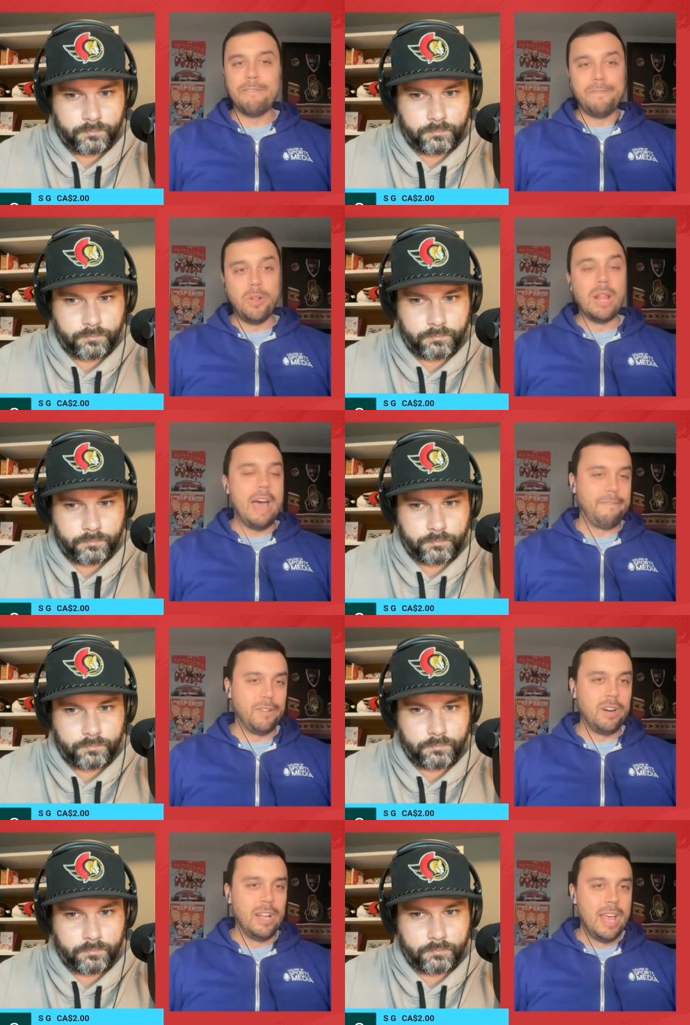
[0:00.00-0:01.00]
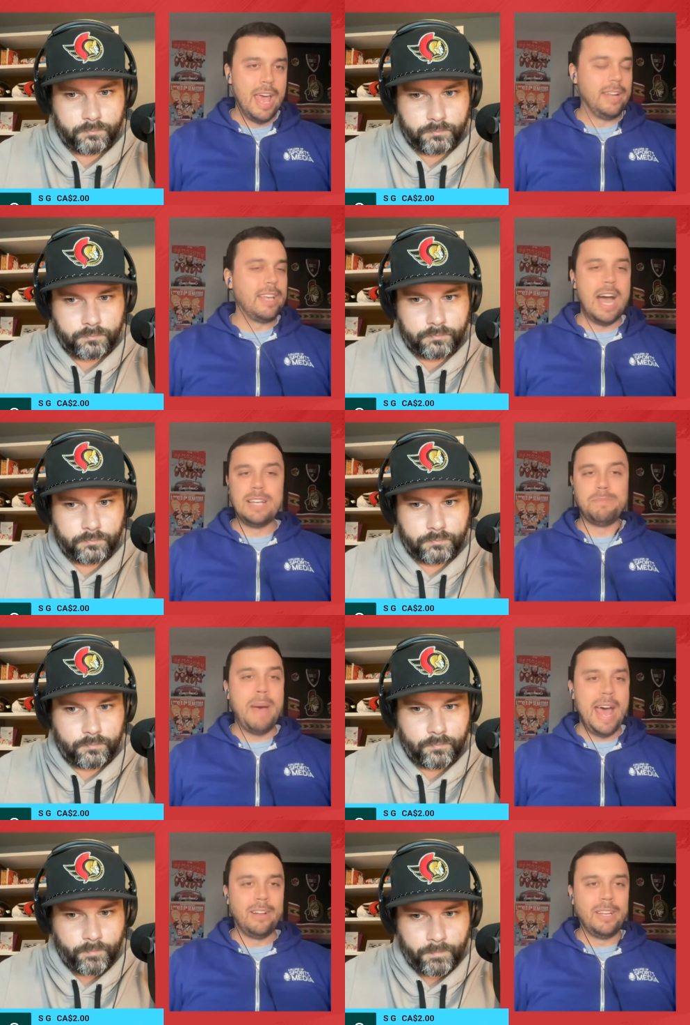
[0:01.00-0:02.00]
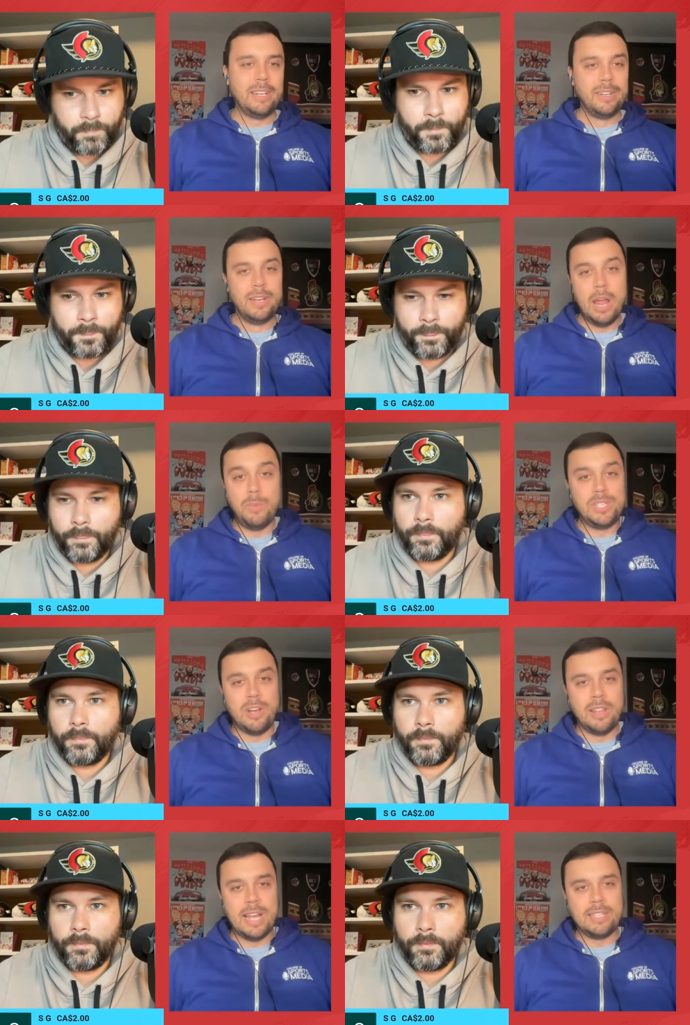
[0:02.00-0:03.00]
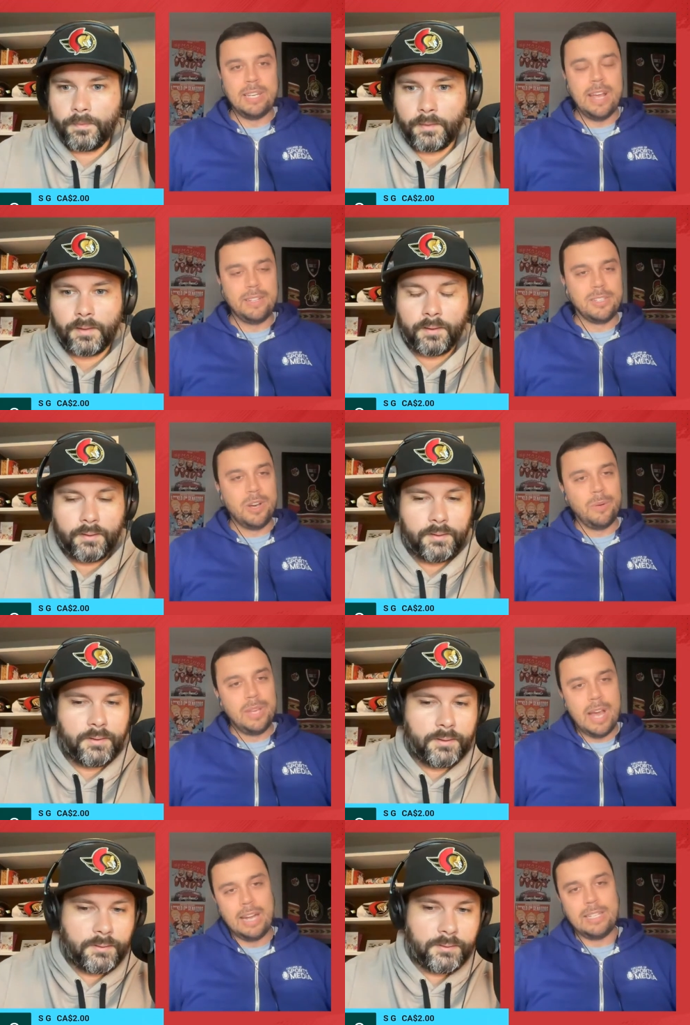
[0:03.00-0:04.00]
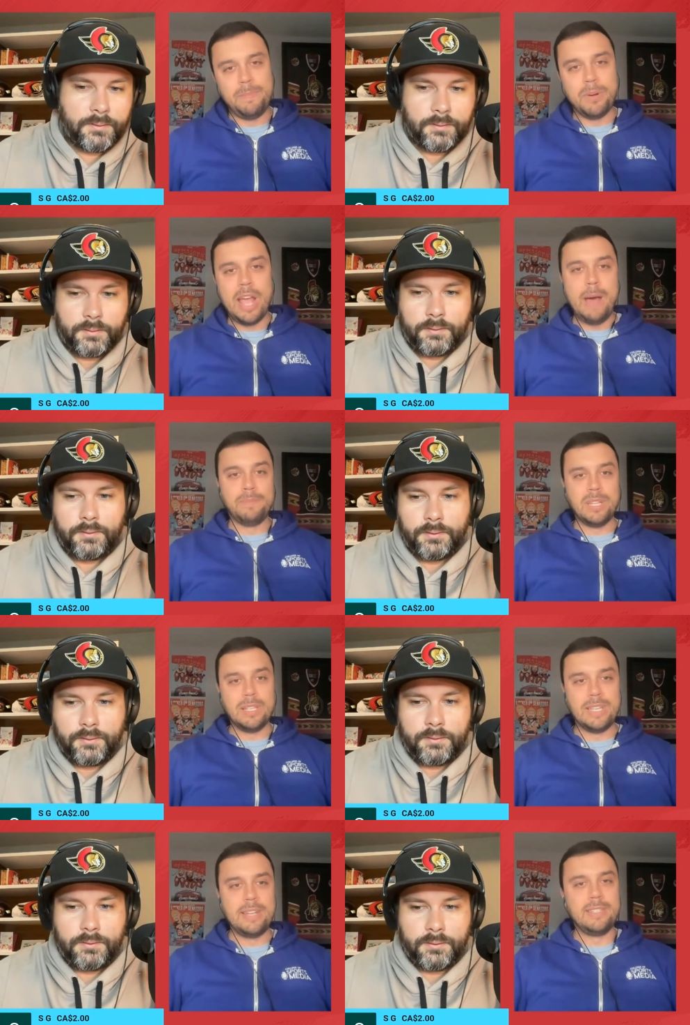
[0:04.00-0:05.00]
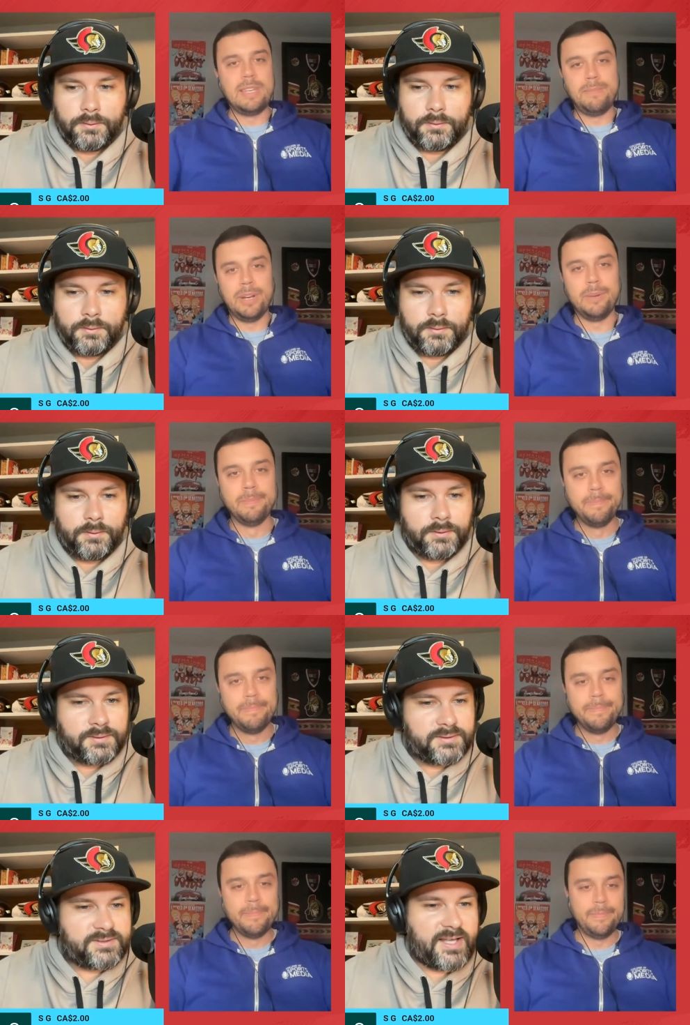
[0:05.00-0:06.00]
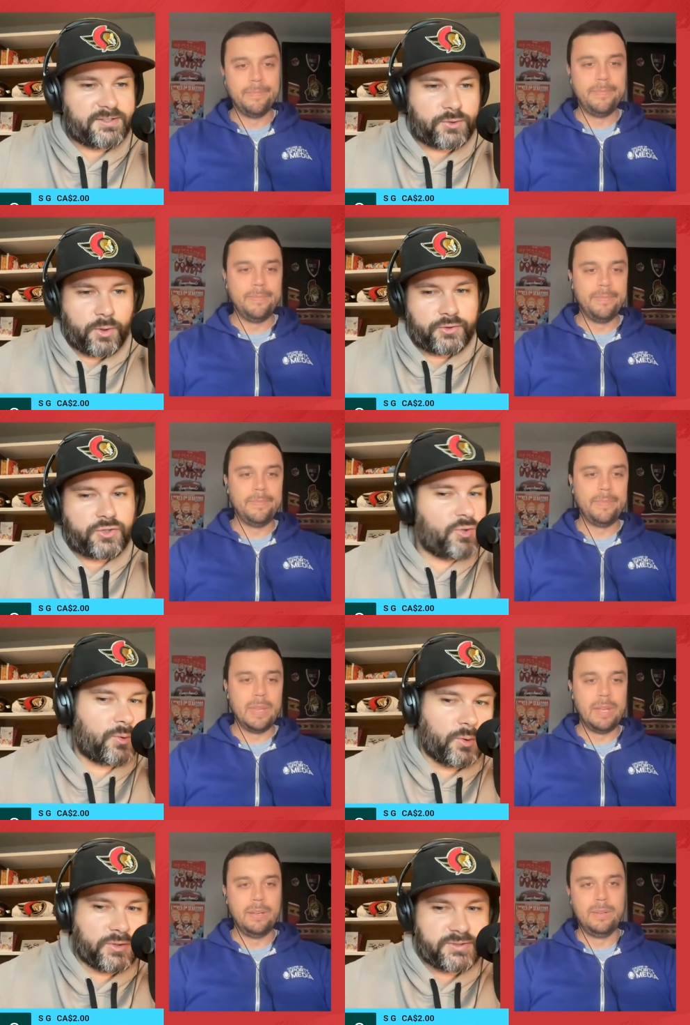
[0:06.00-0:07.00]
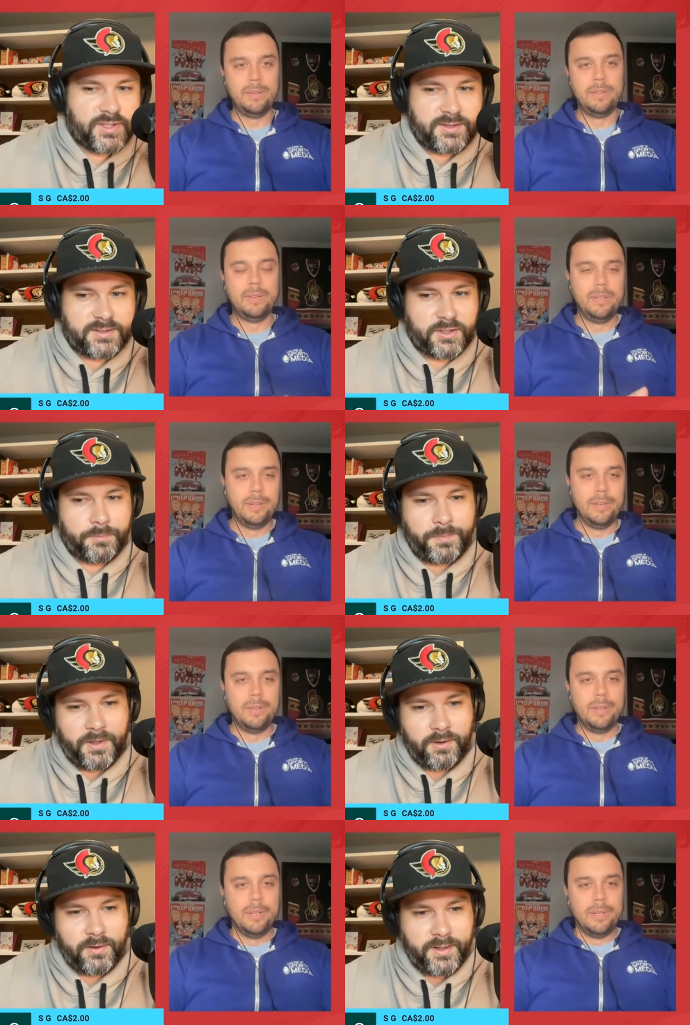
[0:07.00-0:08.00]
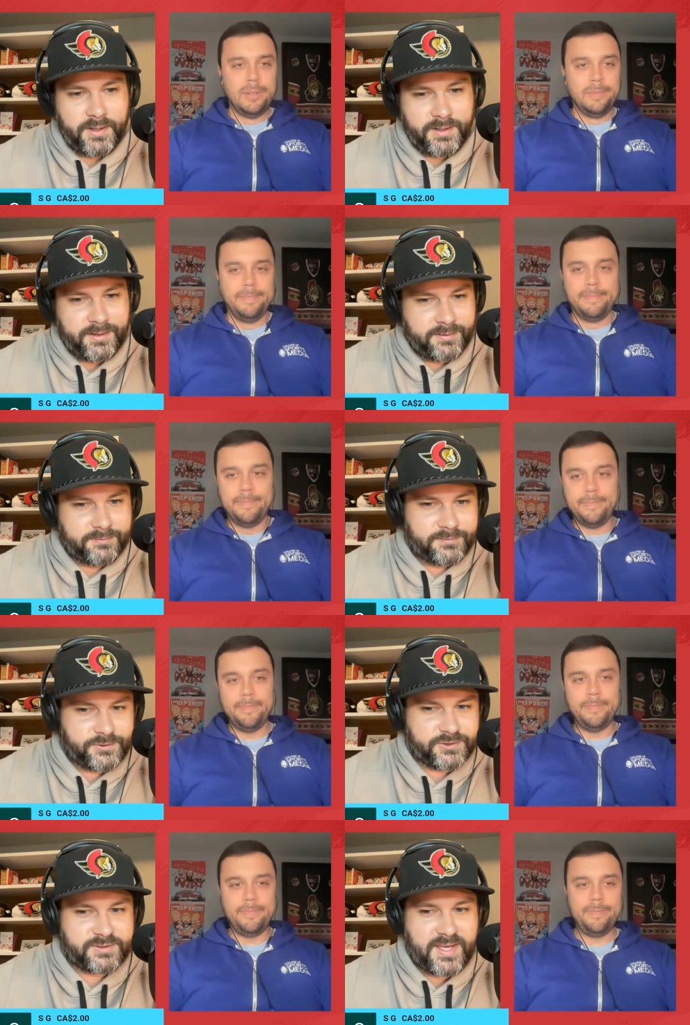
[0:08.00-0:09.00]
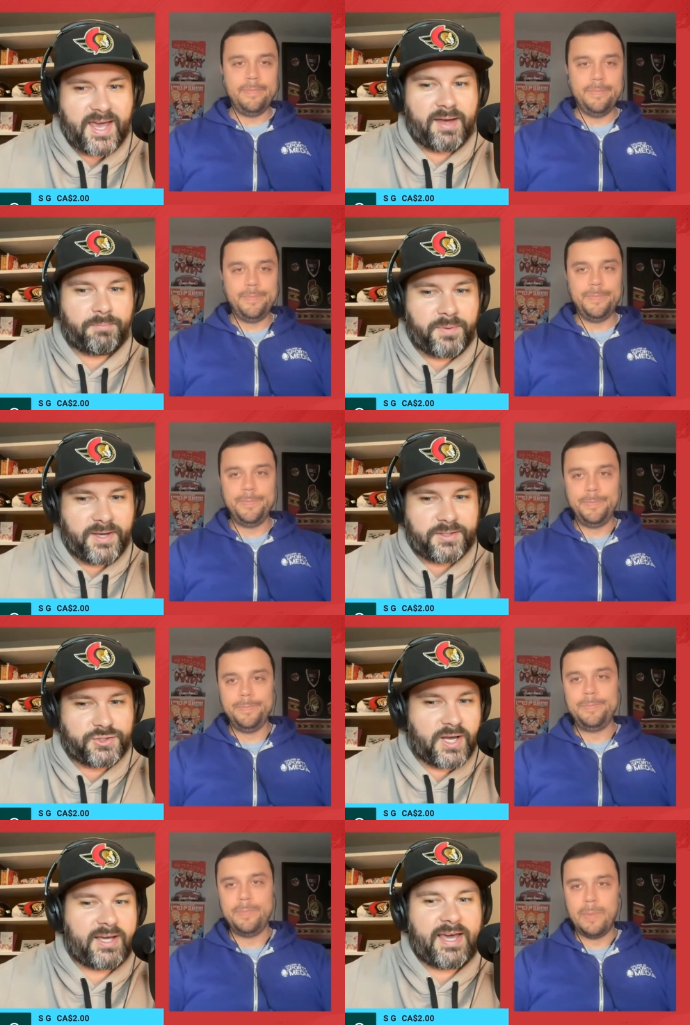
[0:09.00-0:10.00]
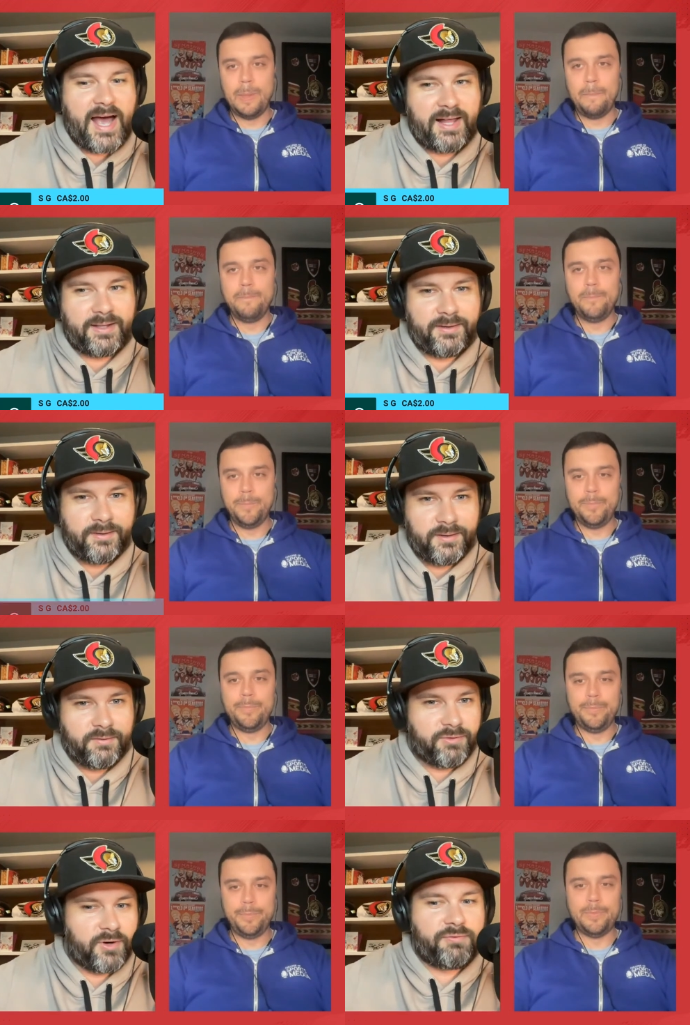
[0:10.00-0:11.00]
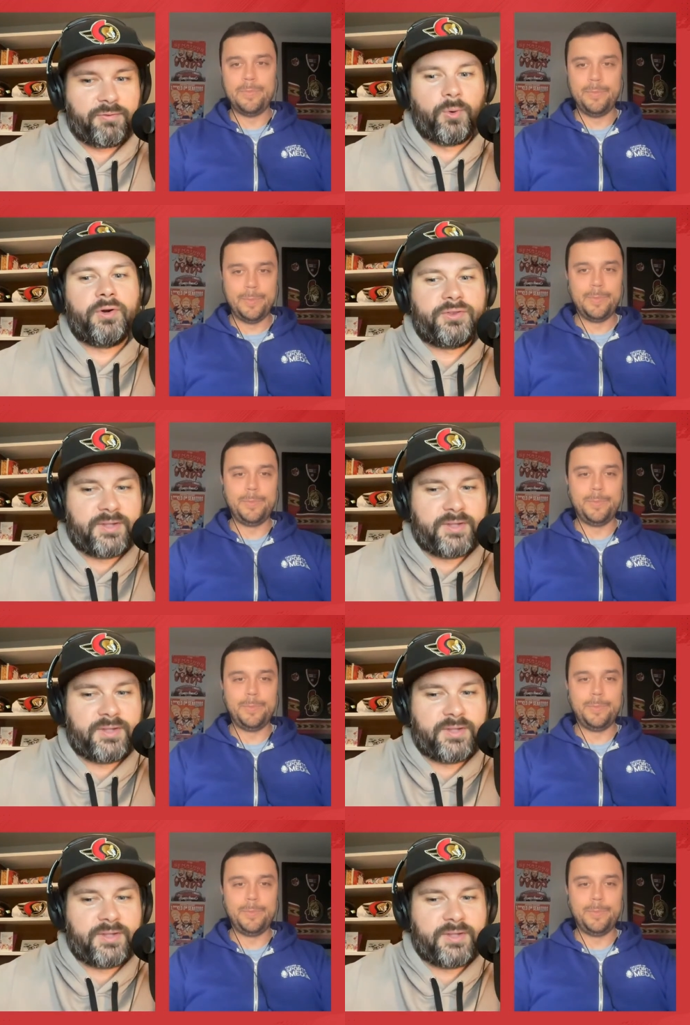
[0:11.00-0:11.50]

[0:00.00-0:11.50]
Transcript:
Speaker 1: a full effort and guys battling. And we saw that tonight. So you got to tip your cap to the Sens team here.
Speaker 2: Sens score two goals in the third period and just can't beat Jake Allen for a fourth